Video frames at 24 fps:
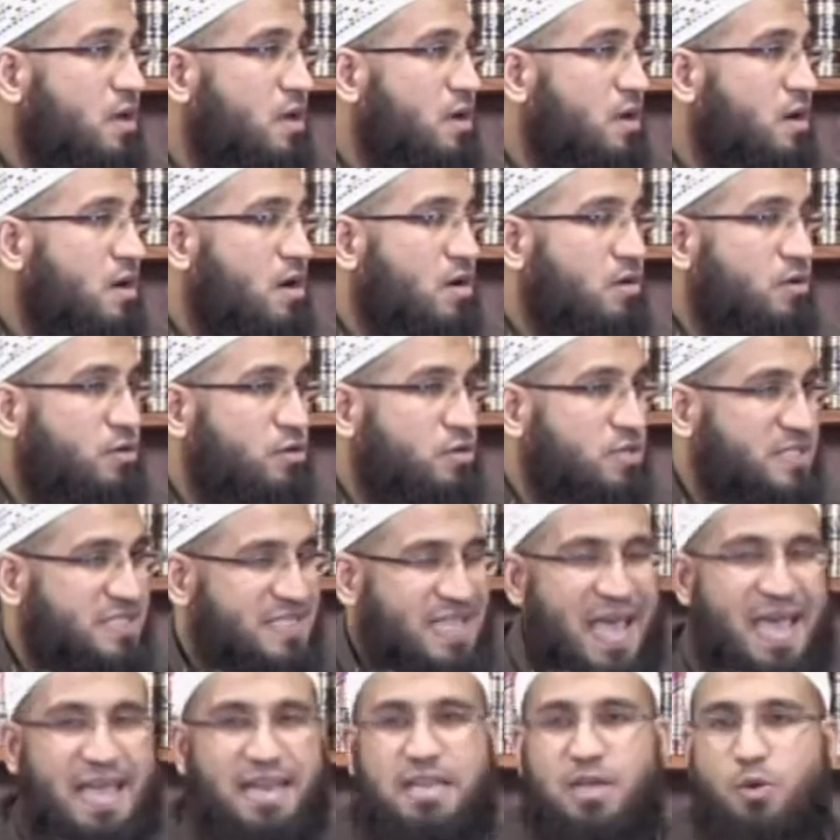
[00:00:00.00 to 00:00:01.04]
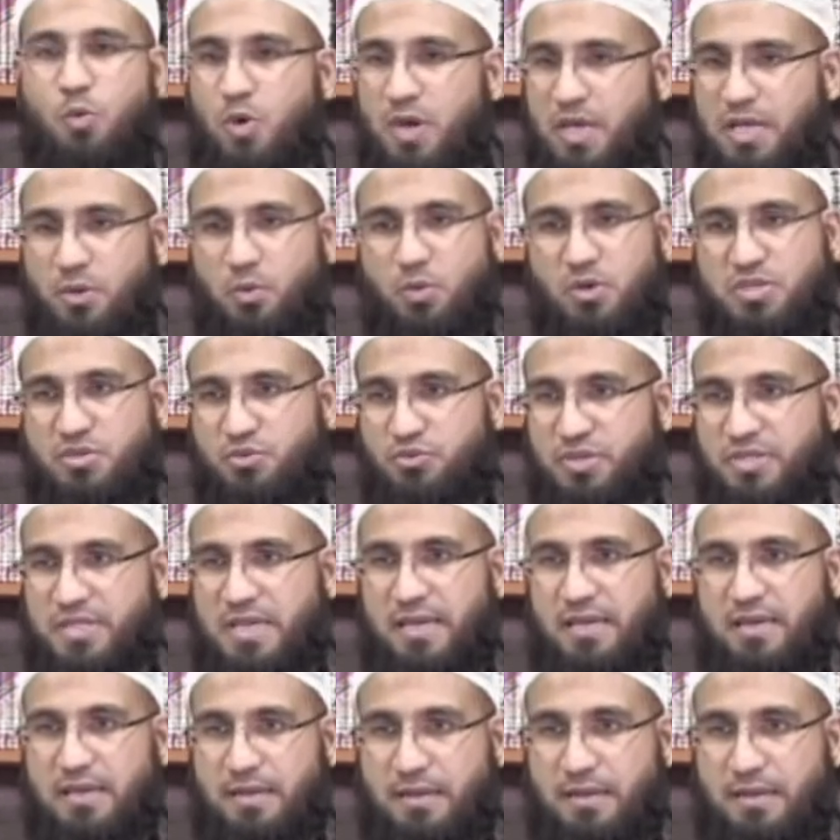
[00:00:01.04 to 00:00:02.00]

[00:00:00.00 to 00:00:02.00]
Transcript: understanding what he was reciting,